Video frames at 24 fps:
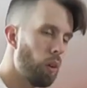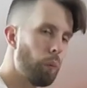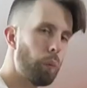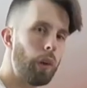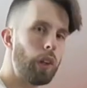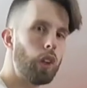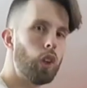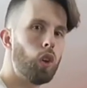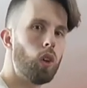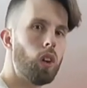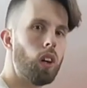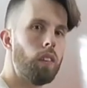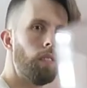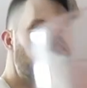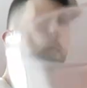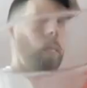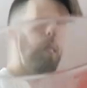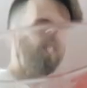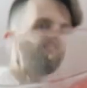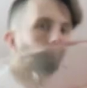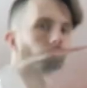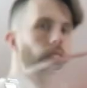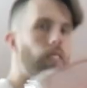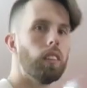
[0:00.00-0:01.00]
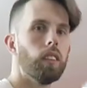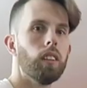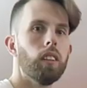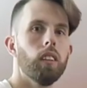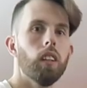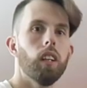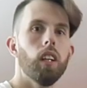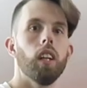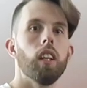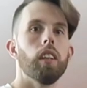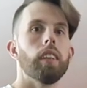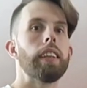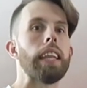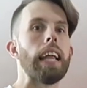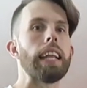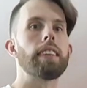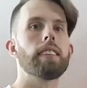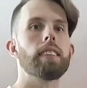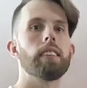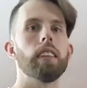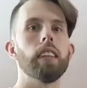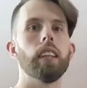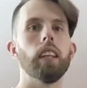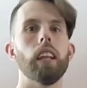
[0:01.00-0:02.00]
no, I want go. that table right there because it's That's
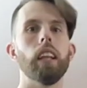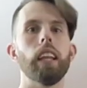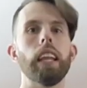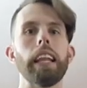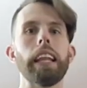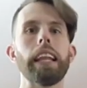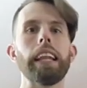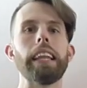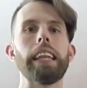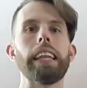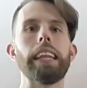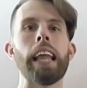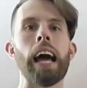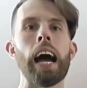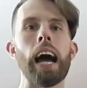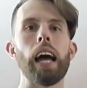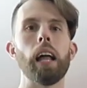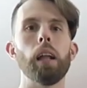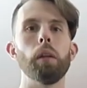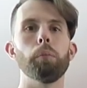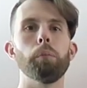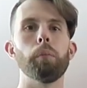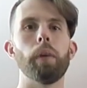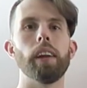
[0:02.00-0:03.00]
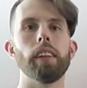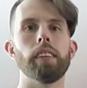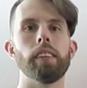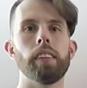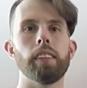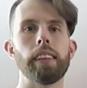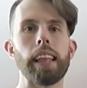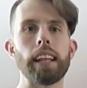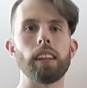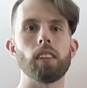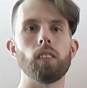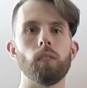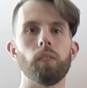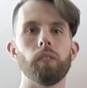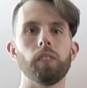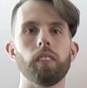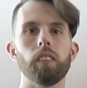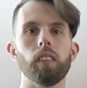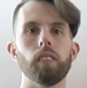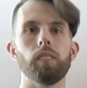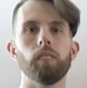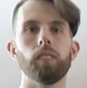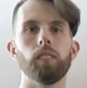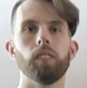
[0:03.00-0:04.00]
closer to the kitchen. Not no, Dada, no,
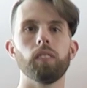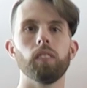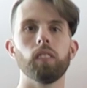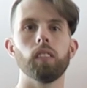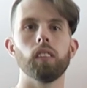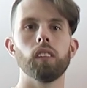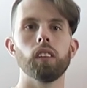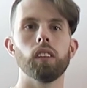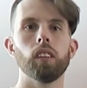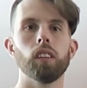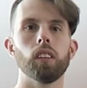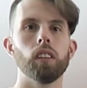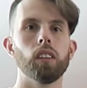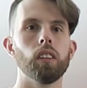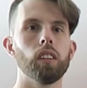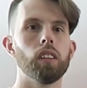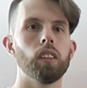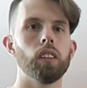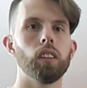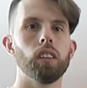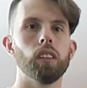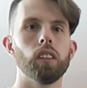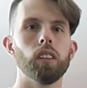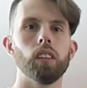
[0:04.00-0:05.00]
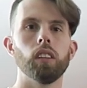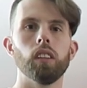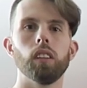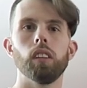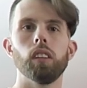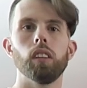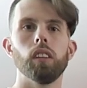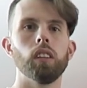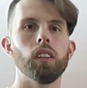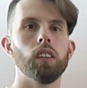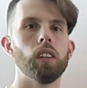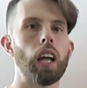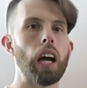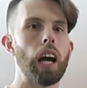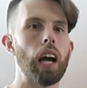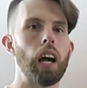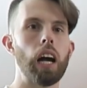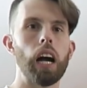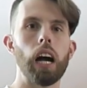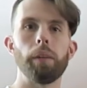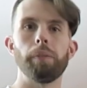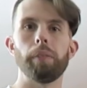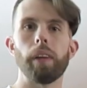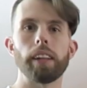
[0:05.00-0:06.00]
please. Por favor.
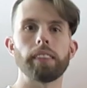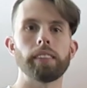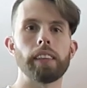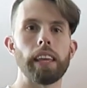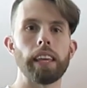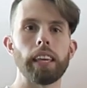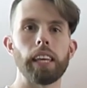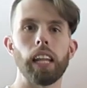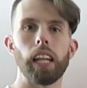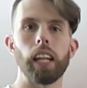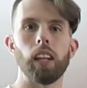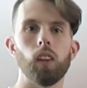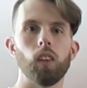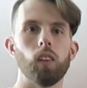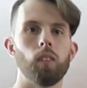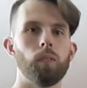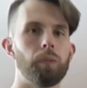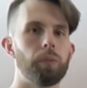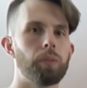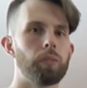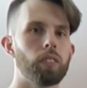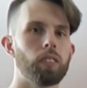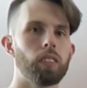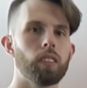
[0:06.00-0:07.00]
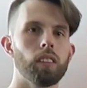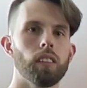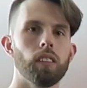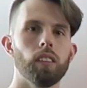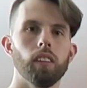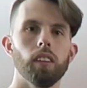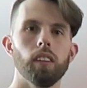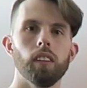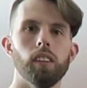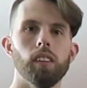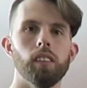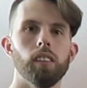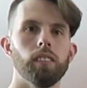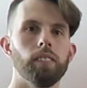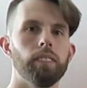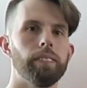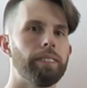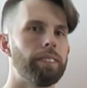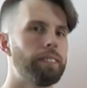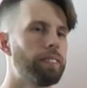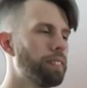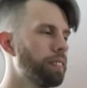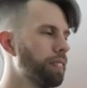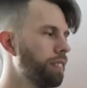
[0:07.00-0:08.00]
Or I'm going to throw this at your
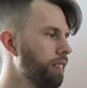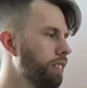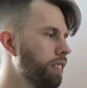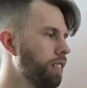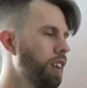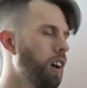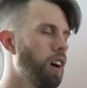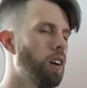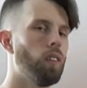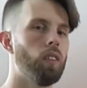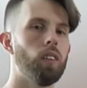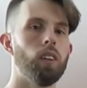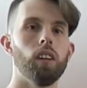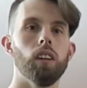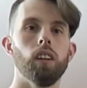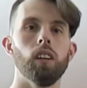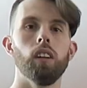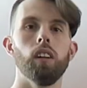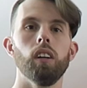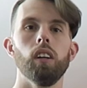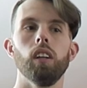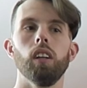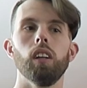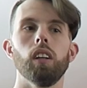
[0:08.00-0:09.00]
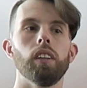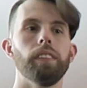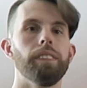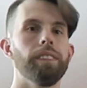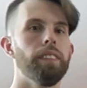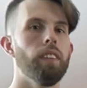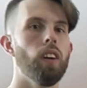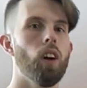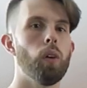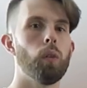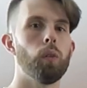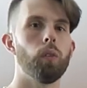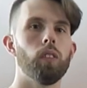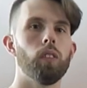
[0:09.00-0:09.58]
face, honey, darling. Come